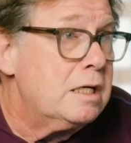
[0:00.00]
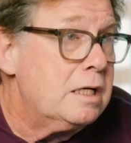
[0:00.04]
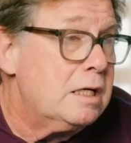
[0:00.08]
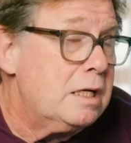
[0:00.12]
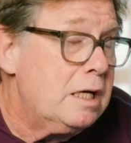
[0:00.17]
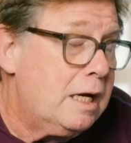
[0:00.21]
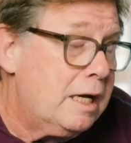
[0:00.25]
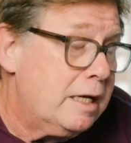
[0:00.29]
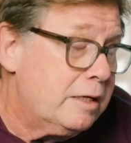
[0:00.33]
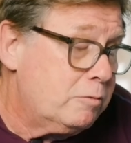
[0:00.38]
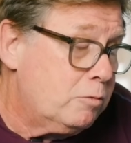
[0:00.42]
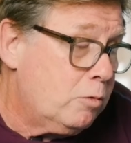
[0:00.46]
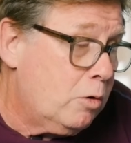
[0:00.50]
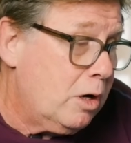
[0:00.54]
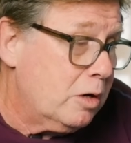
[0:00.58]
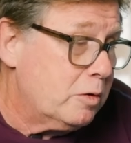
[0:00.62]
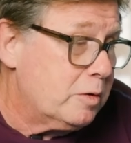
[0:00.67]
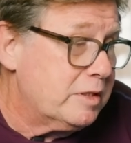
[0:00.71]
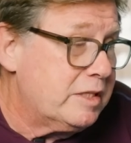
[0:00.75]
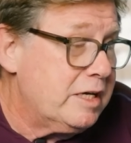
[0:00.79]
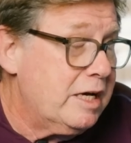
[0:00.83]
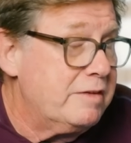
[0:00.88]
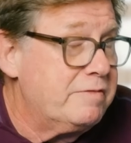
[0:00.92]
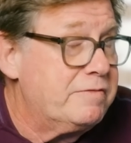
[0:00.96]
I walk
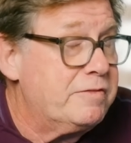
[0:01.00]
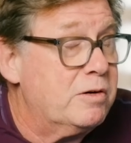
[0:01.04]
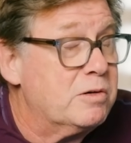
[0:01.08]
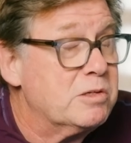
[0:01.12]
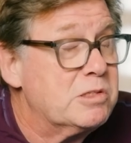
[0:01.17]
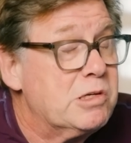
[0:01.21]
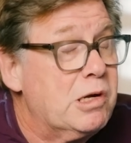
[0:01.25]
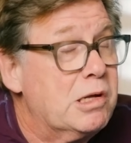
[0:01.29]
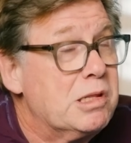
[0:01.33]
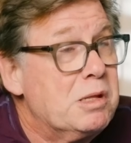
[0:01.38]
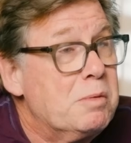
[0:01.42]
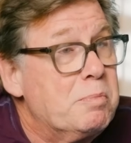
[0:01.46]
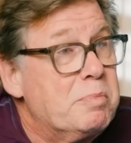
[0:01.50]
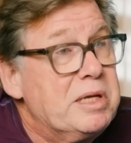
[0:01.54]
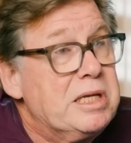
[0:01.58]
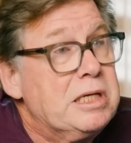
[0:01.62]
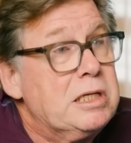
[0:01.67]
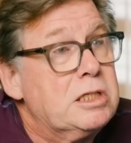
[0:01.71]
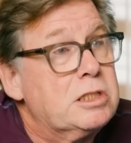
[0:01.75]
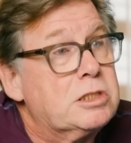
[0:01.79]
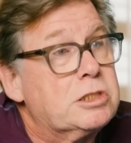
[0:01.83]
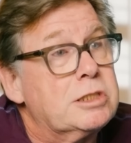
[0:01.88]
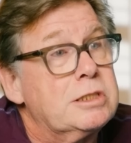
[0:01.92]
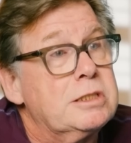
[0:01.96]
with headphones on the
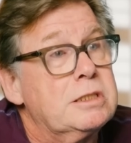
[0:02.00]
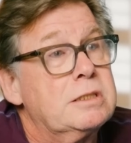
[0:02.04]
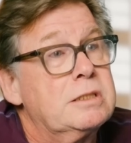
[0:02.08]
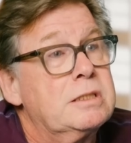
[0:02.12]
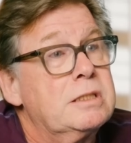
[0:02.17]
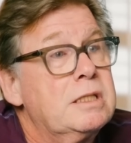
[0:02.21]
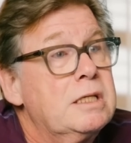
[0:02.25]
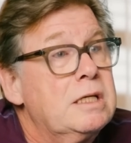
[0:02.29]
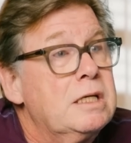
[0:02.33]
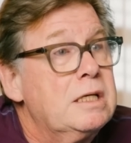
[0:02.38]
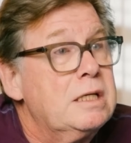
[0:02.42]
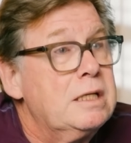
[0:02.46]
beach, and